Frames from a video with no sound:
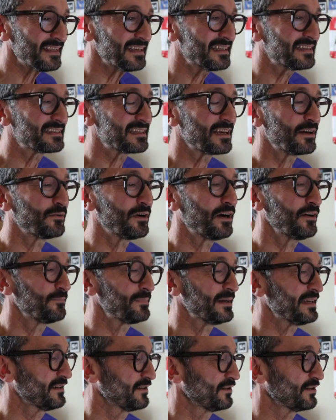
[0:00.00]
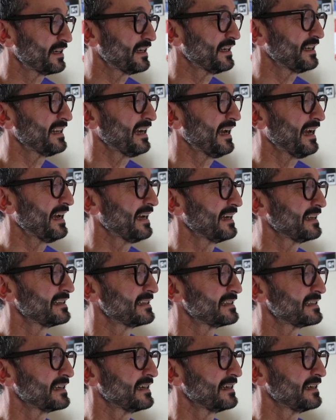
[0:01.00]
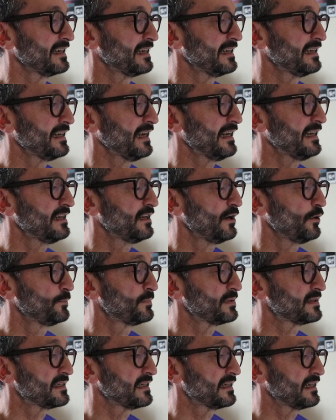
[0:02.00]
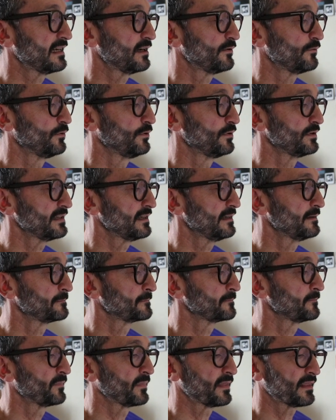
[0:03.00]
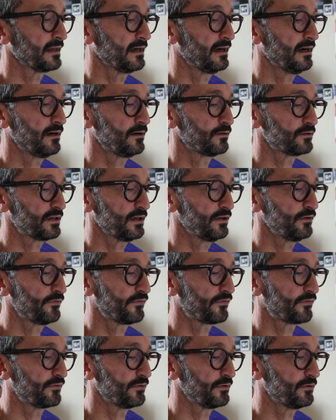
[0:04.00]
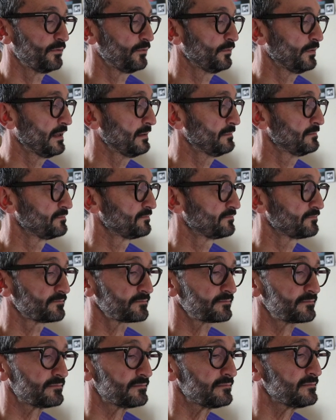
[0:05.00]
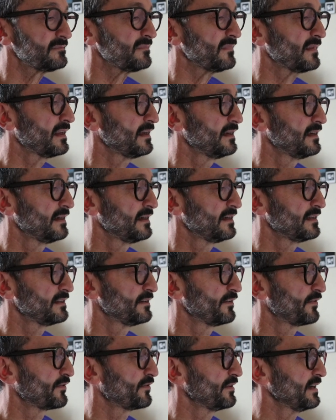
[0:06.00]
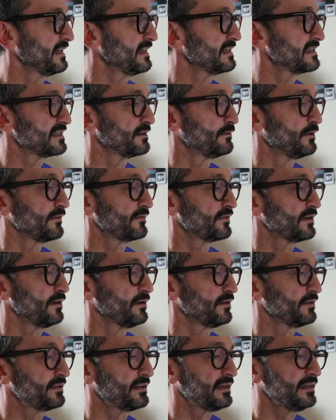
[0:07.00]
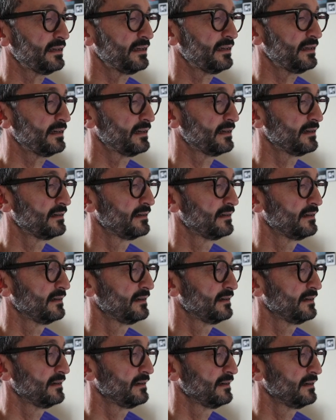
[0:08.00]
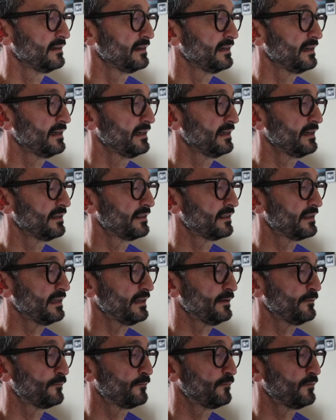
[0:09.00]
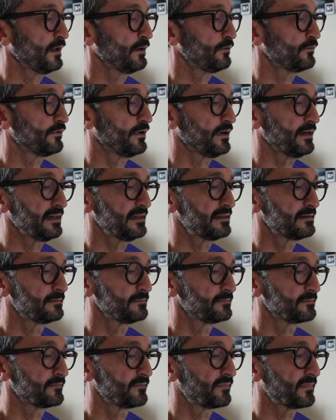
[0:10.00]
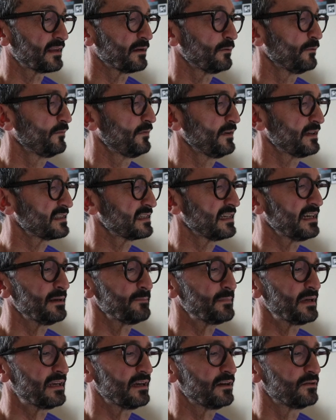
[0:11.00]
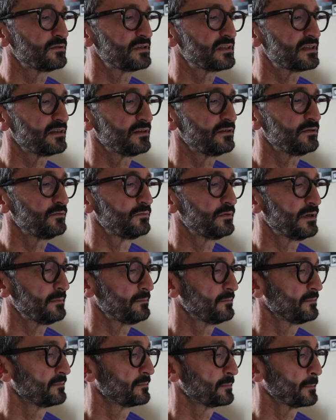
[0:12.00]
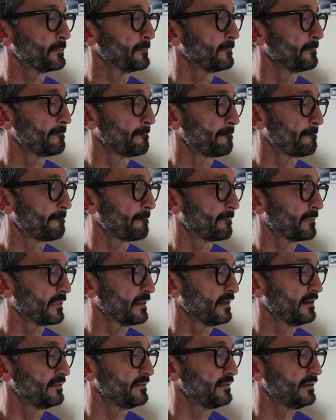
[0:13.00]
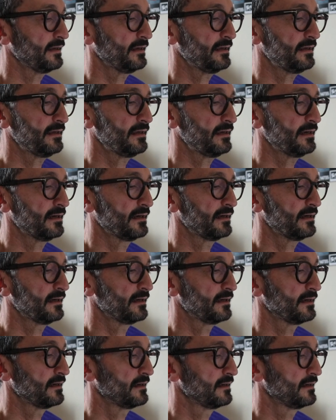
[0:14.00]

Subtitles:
So I've been looking at in no particular order. I'll go through the 3. So I've got the Floatride. Well, firstly, let me go to the